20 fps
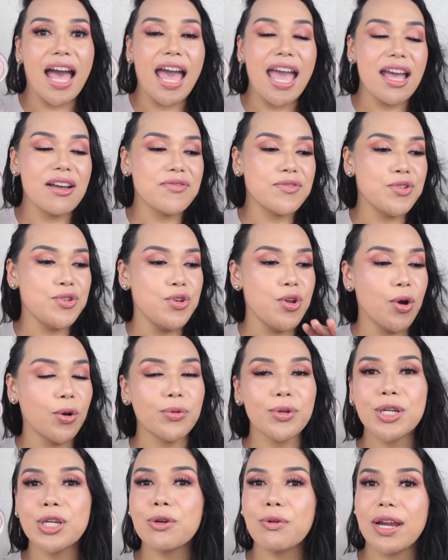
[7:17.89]
I have no
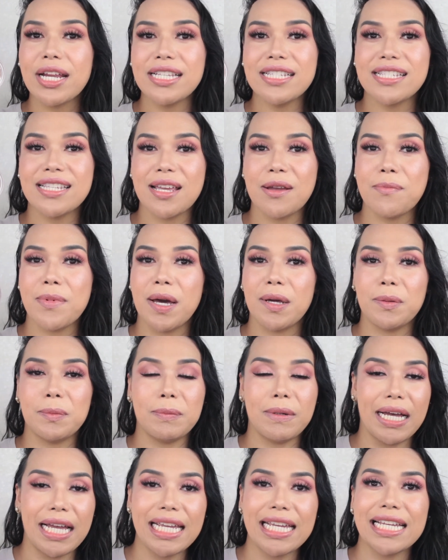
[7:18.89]
regrets
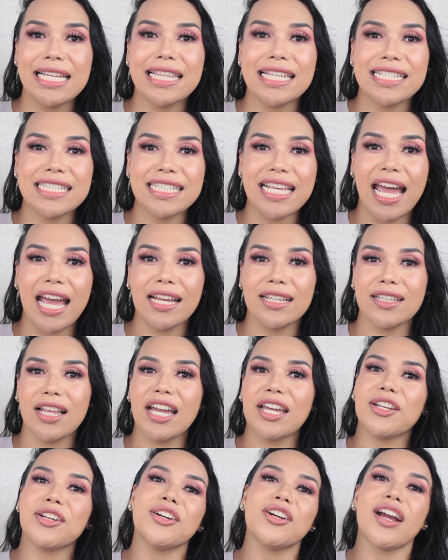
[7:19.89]
about buying this
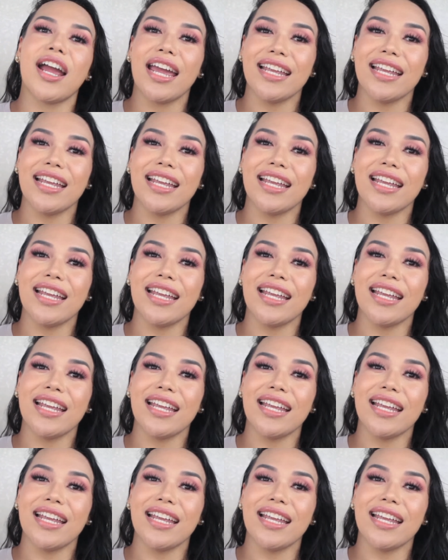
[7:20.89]
highlighter.